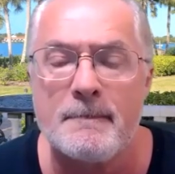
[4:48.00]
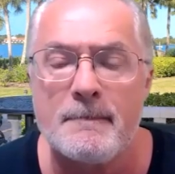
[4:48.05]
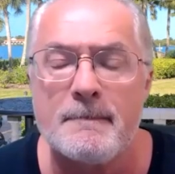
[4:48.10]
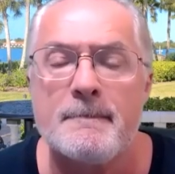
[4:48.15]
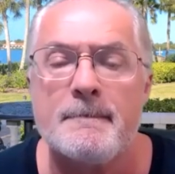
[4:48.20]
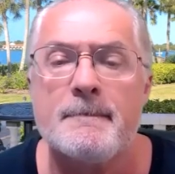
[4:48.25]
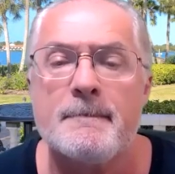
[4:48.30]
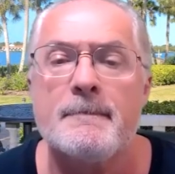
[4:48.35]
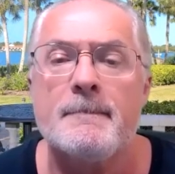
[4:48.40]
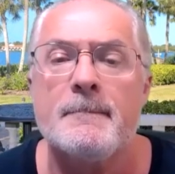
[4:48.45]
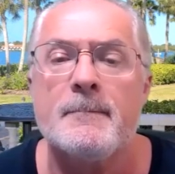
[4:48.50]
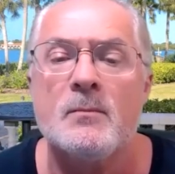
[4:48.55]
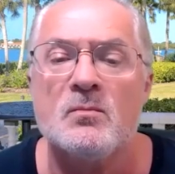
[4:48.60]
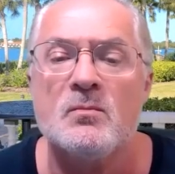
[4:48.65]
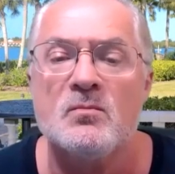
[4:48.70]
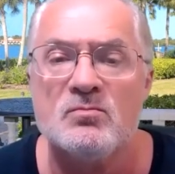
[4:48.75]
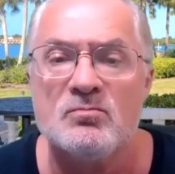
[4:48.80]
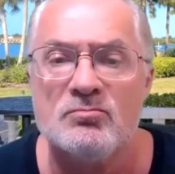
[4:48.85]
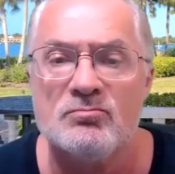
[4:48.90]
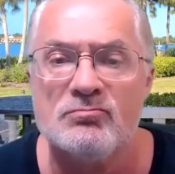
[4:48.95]

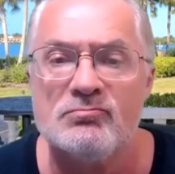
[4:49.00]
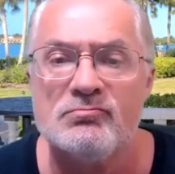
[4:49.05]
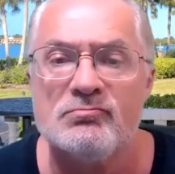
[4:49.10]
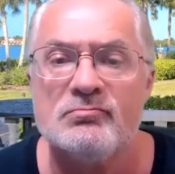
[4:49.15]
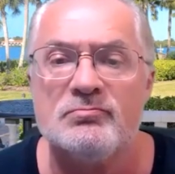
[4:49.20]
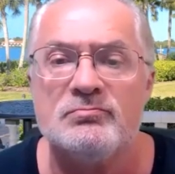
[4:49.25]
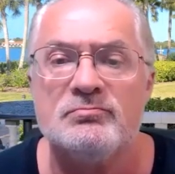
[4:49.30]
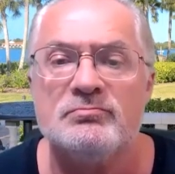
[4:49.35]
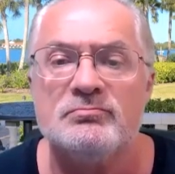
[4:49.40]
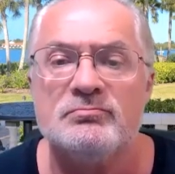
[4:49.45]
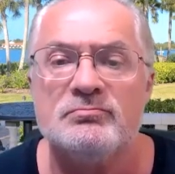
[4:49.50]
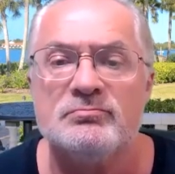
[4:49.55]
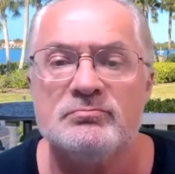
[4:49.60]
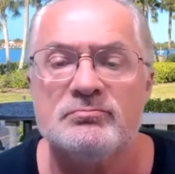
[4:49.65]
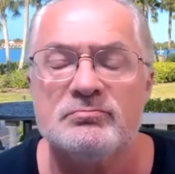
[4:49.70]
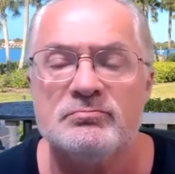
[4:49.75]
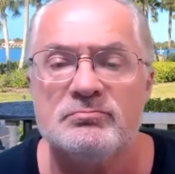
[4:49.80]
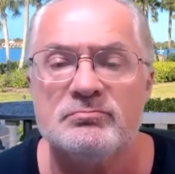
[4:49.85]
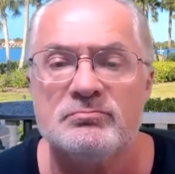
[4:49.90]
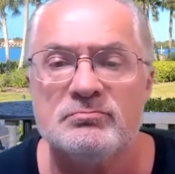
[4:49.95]

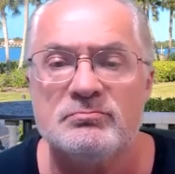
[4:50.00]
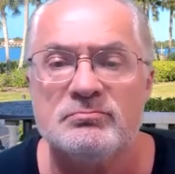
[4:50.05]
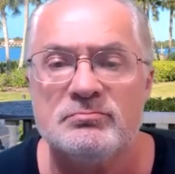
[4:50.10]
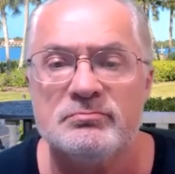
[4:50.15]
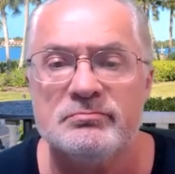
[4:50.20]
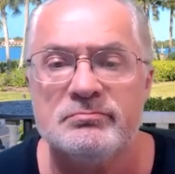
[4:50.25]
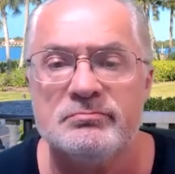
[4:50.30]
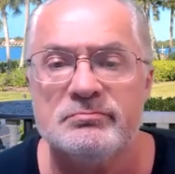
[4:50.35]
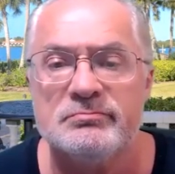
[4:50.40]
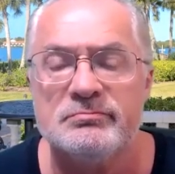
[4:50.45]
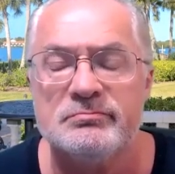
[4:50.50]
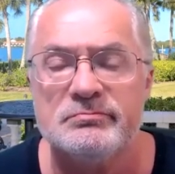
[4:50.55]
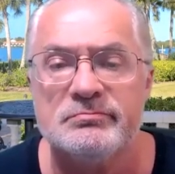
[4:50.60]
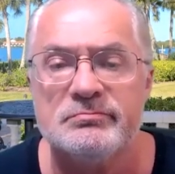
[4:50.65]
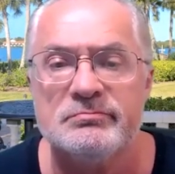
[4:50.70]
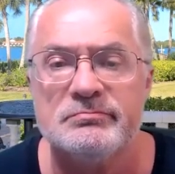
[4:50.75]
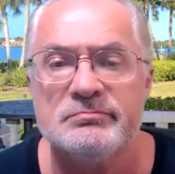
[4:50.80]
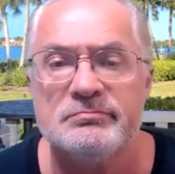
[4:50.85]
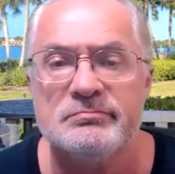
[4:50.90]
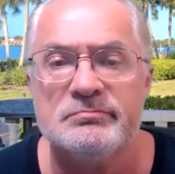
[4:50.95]

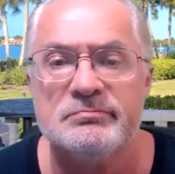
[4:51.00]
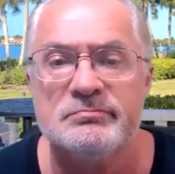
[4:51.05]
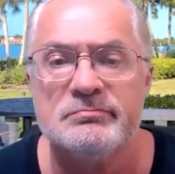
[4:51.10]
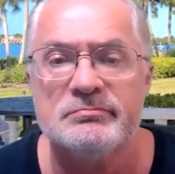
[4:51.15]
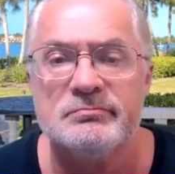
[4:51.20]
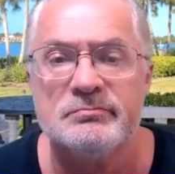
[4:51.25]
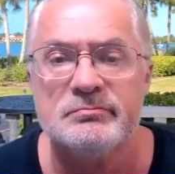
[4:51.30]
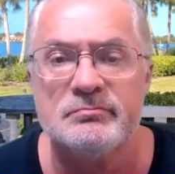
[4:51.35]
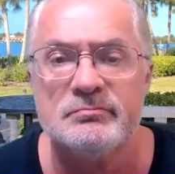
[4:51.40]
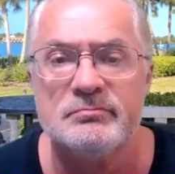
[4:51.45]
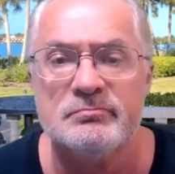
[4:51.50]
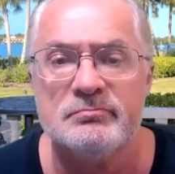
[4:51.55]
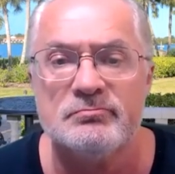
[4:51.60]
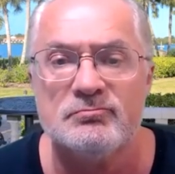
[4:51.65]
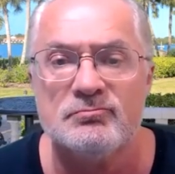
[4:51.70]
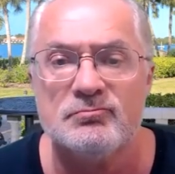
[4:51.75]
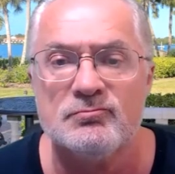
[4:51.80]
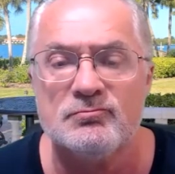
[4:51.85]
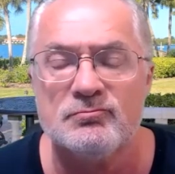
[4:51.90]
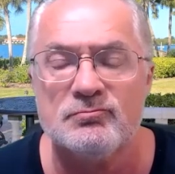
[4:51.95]

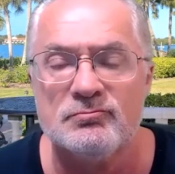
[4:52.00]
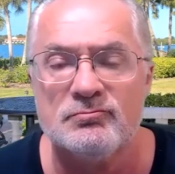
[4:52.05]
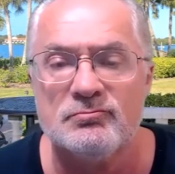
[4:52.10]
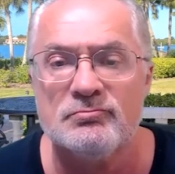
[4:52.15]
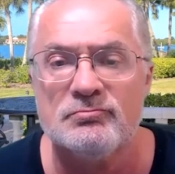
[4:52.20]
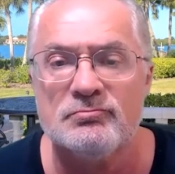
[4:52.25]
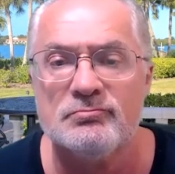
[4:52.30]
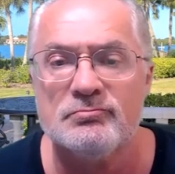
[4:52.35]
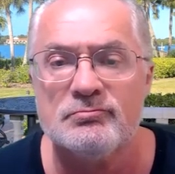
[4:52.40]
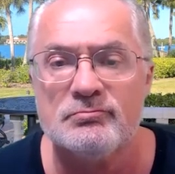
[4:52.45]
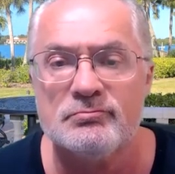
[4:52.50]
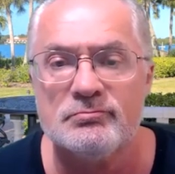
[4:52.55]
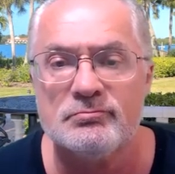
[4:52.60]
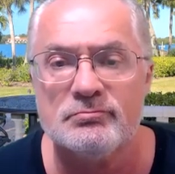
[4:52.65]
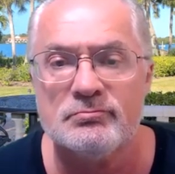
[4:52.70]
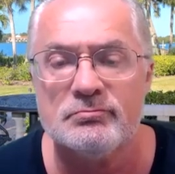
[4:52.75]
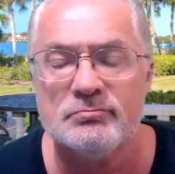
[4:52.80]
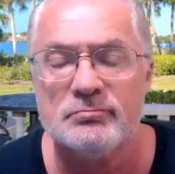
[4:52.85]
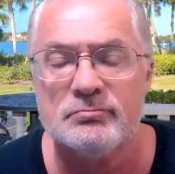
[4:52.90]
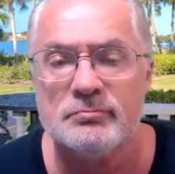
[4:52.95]

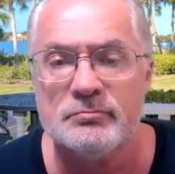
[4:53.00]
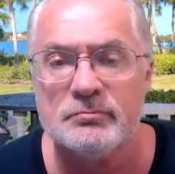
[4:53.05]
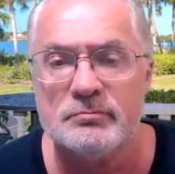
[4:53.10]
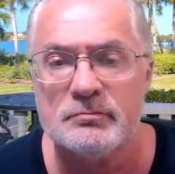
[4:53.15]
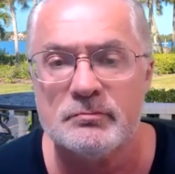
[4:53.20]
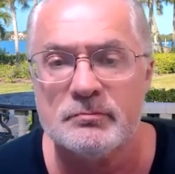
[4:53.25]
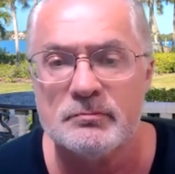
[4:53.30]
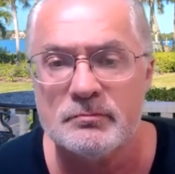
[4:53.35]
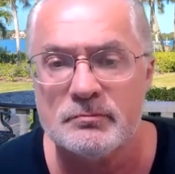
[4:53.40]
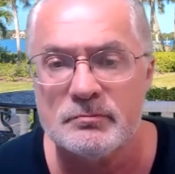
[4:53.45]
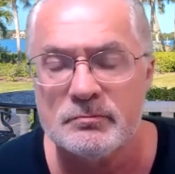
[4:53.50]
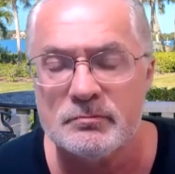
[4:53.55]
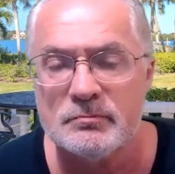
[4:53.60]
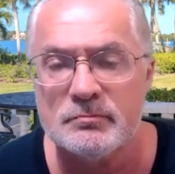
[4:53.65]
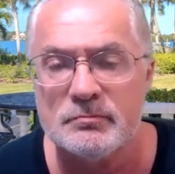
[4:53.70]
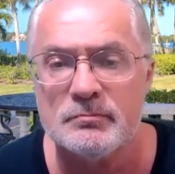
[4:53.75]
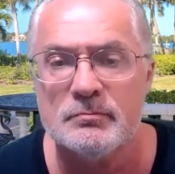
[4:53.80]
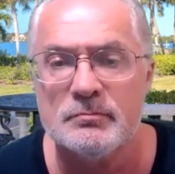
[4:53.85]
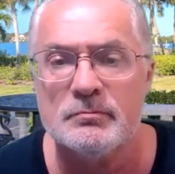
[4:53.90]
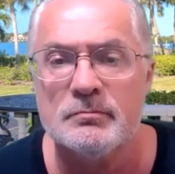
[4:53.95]

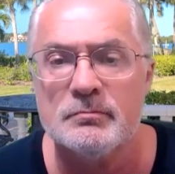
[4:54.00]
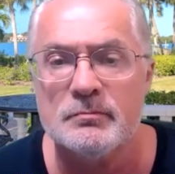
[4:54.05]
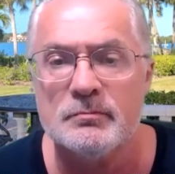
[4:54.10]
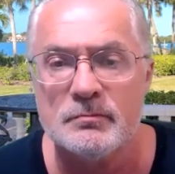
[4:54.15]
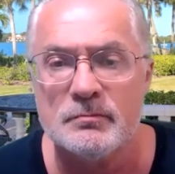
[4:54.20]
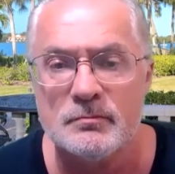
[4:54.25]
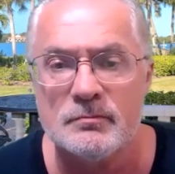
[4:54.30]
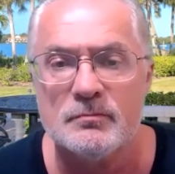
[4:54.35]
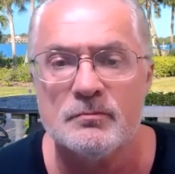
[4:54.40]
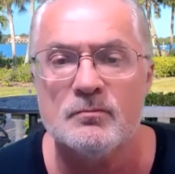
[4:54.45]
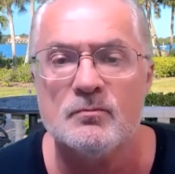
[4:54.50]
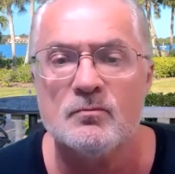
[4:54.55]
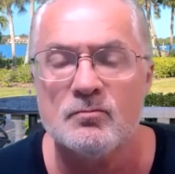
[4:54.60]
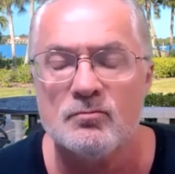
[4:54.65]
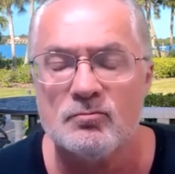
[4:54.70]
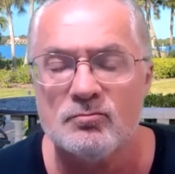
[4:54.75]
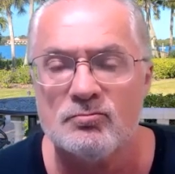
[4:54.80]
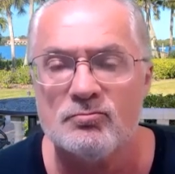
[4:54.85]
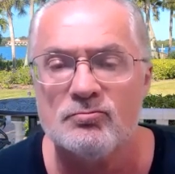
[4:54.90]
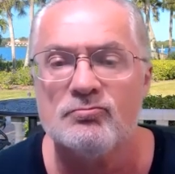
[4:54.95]

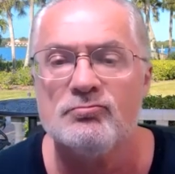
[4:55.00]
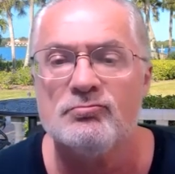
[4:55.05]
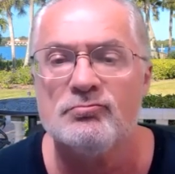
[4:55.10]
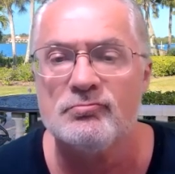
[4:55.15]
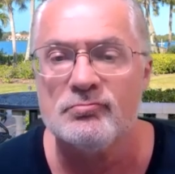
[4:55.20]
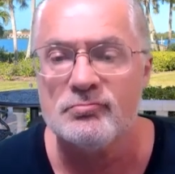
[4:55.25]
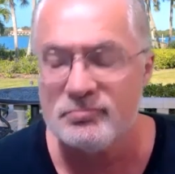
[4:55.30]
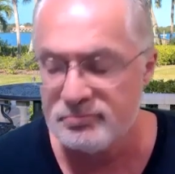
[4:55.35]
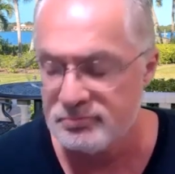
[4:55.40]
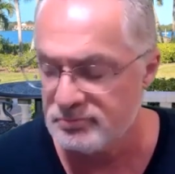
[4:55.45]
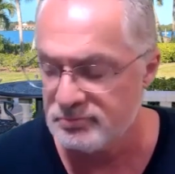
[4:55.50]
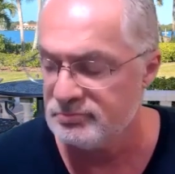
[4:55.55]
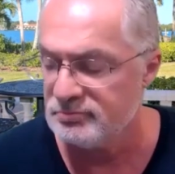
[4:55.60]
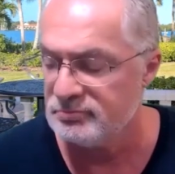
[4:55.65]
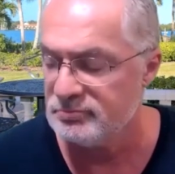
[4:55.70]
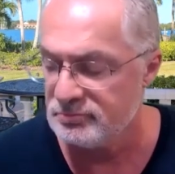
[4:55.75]
This person isn't speaking.